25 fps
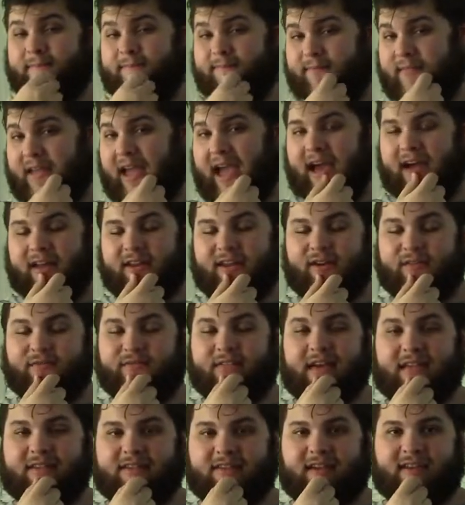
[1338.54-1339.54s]
I don't know if
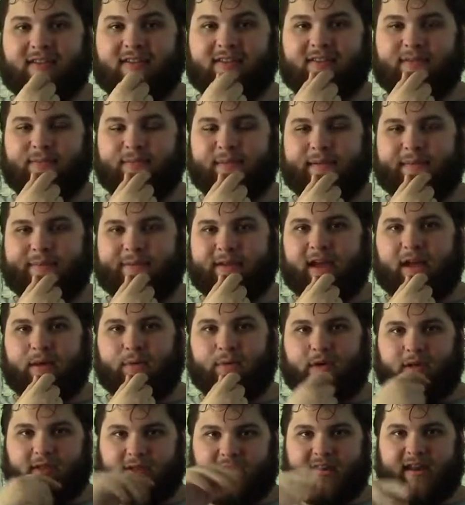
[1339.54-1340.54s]
that changes maybe I
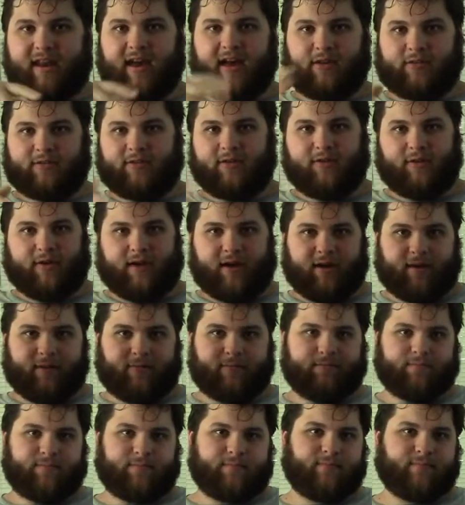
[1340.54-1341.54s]
will and I'll do a
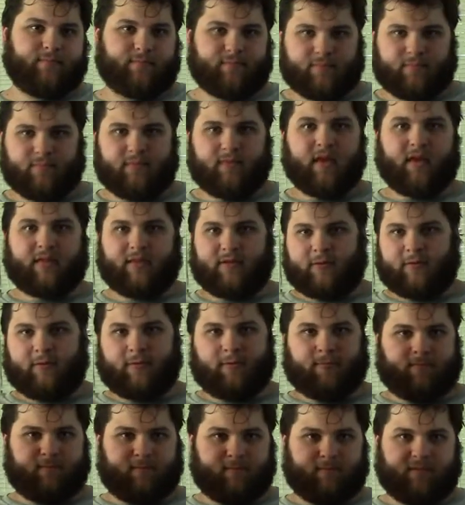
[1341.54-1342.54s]

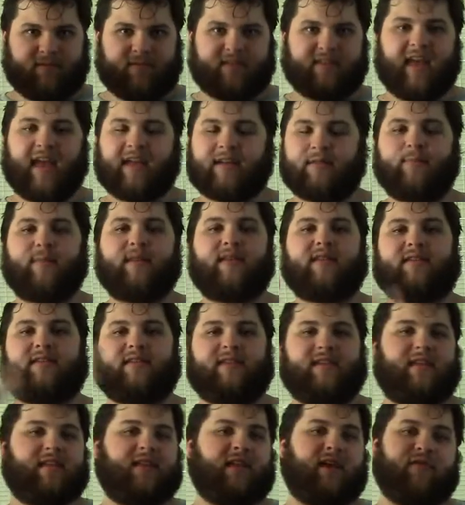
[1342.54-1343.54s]
another segment
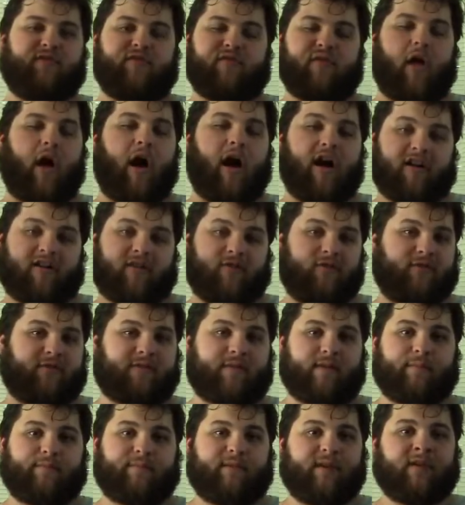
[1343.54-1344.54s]
in a vlog or
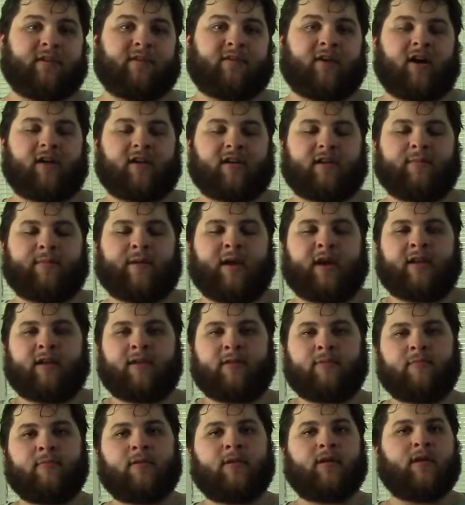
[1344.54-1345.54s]
something talking about
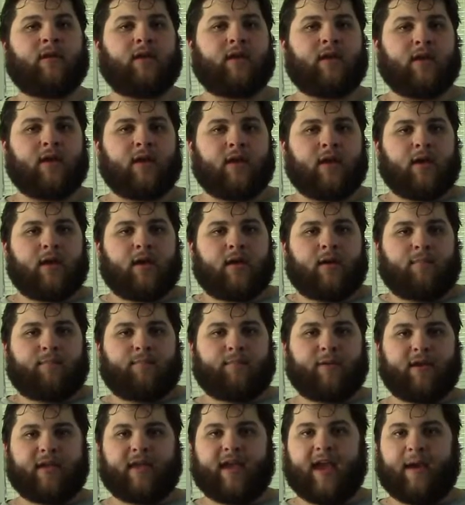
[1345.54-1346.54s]
it.
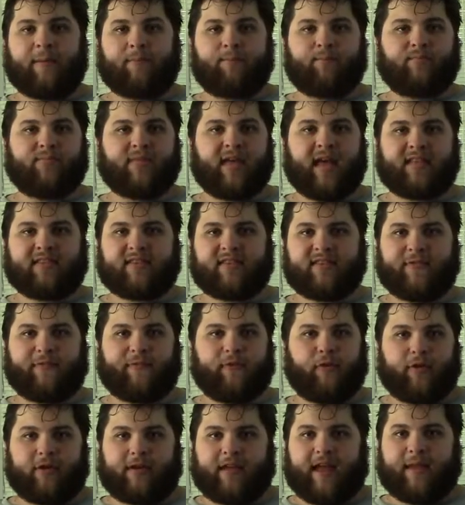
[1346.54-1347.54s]
But yeah, that's
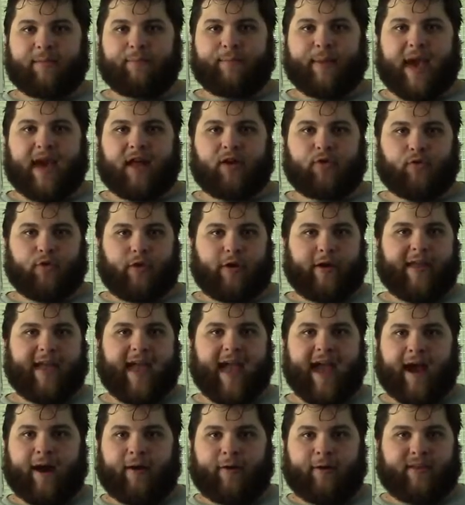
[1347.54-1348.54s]
Fortnite Battle
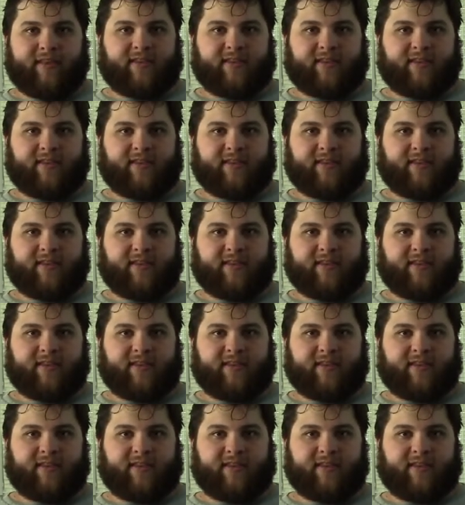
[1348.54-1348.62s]
Royale.